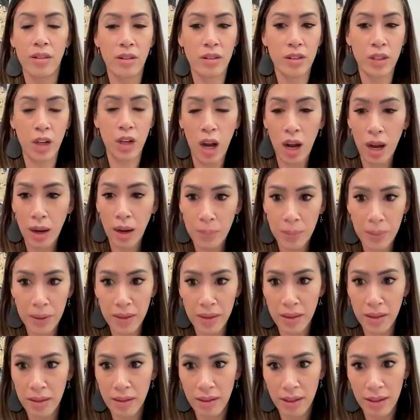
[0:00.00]
top
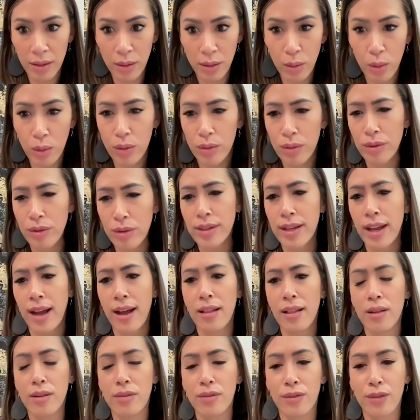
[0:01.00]
in the, in Northern
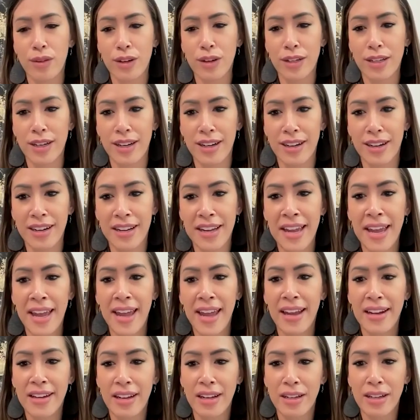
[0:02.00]
California.
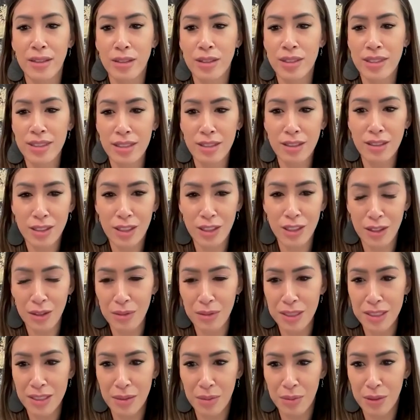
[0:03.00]
And yet you still took a
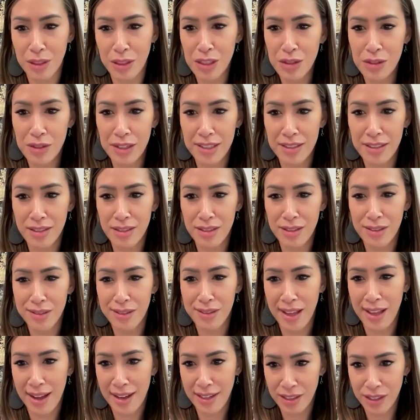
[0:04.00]
risk. And what did you guys do
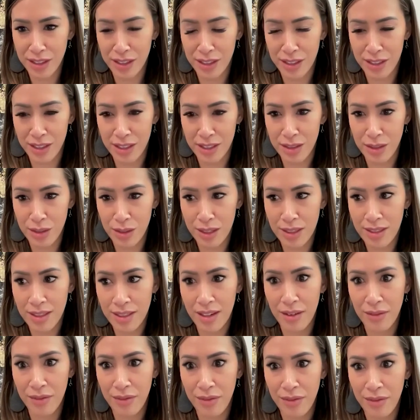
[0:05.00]
last year? Because you guys
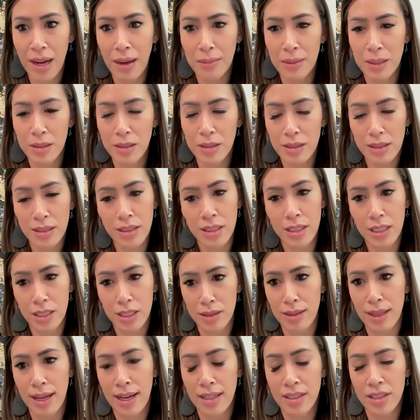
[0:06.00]
had a phenomenal year
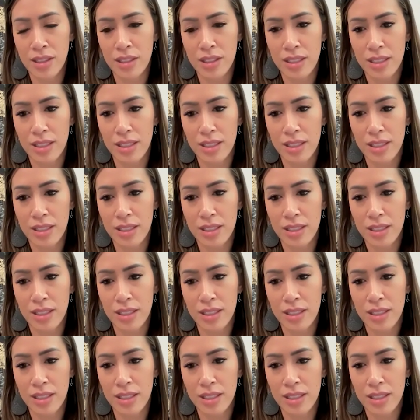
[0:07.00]
last